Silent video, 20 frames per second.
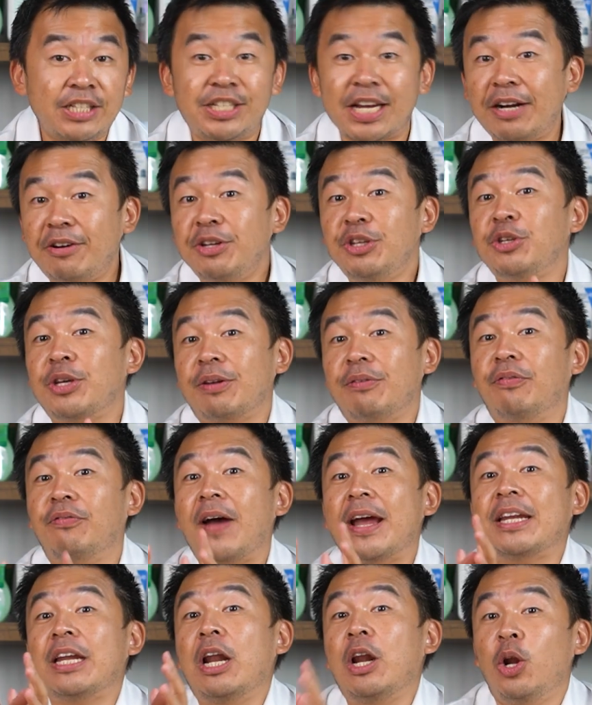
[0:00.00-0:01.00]
And generally, you can
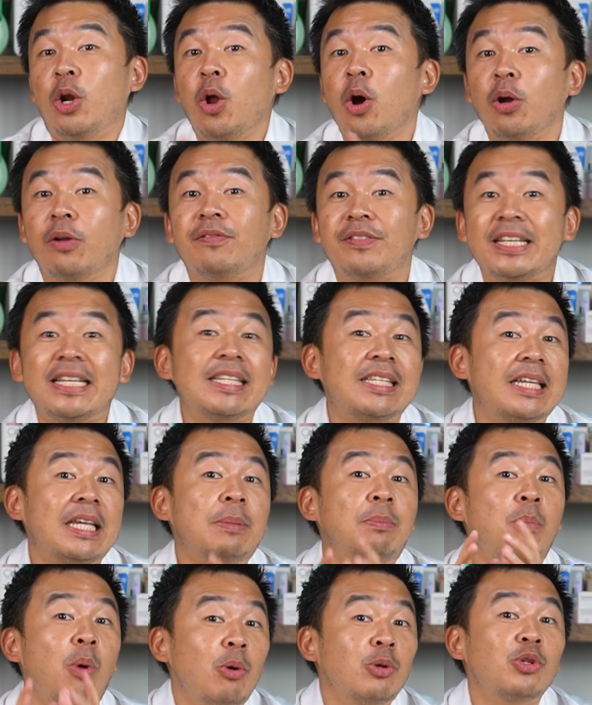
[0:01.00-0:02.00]
find a lot of these
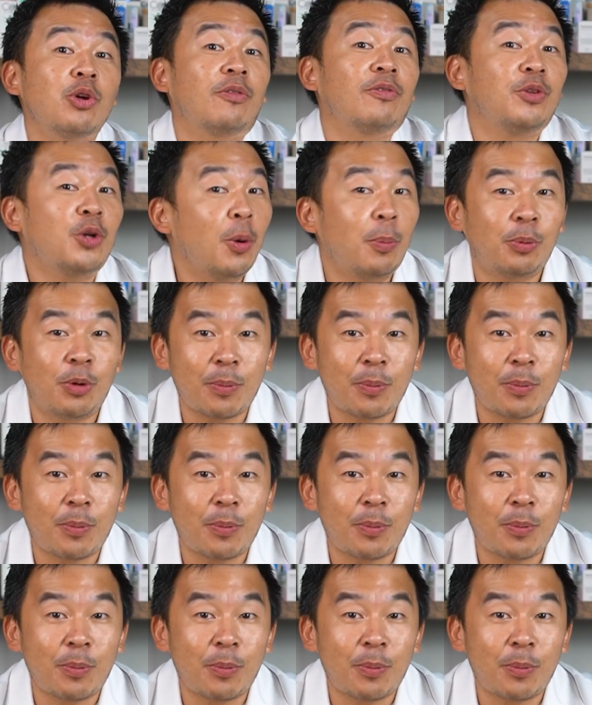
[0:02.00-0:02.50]
in most of your